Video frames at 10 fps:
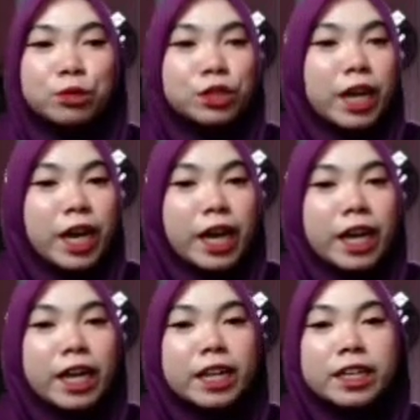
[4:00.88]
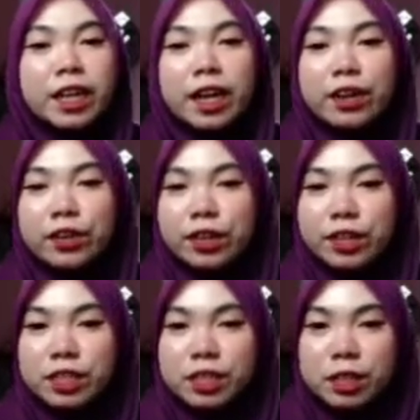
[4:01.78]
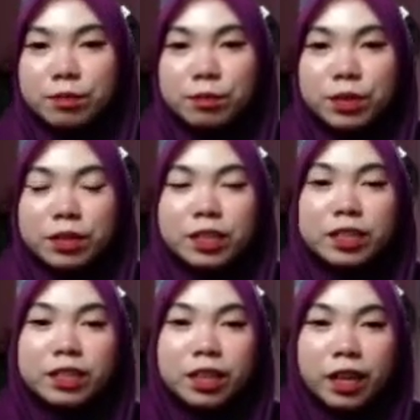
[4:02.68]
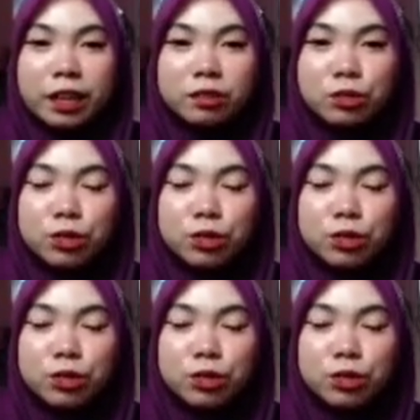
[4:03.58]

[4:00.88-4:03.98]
put an arrow symbol again